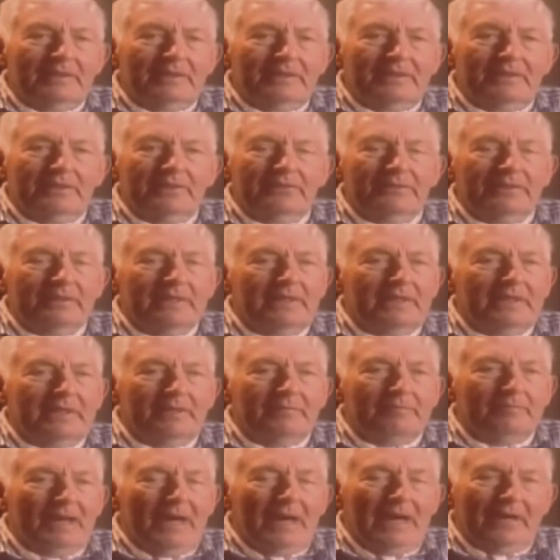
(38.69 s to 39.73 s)
They only
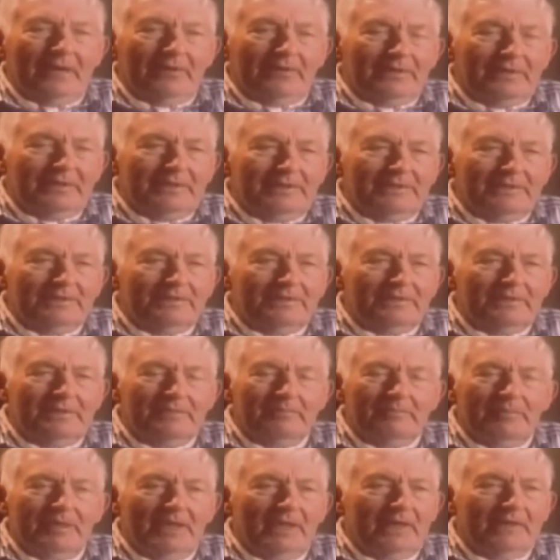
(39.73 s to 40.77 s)
had batteries,
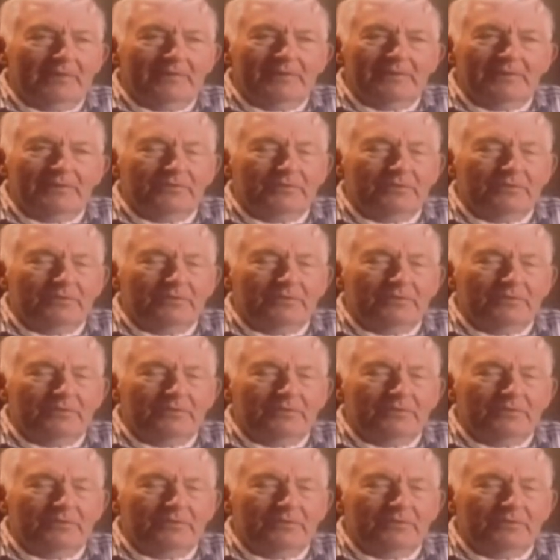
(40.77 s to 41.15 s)
and batteries